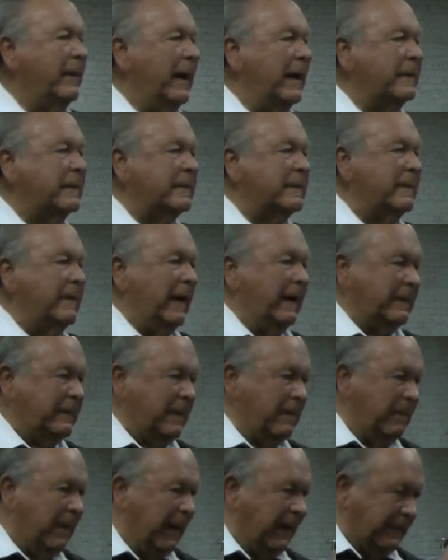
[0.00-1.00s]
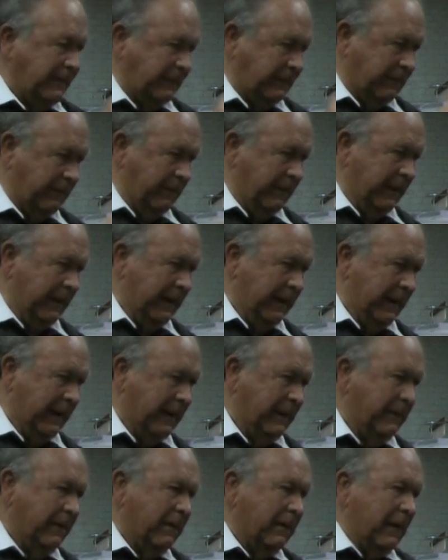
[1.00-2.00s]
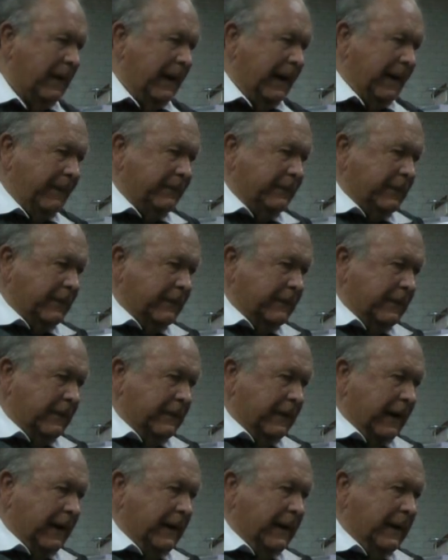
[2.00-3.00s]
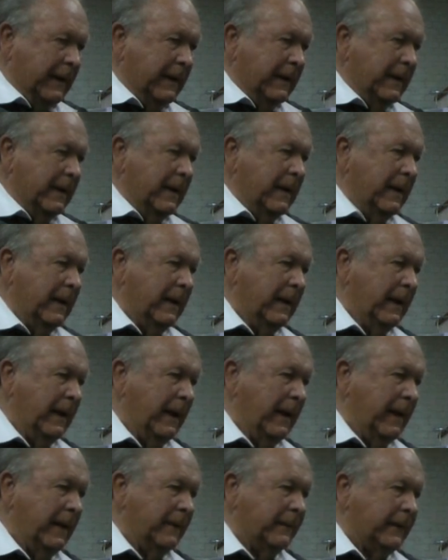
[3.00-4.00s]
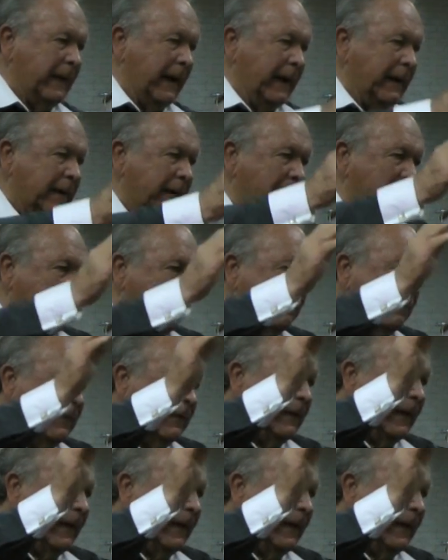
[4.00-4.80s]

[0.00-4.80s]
that's, that's a mastery in your life, Sister Jane. And thank God for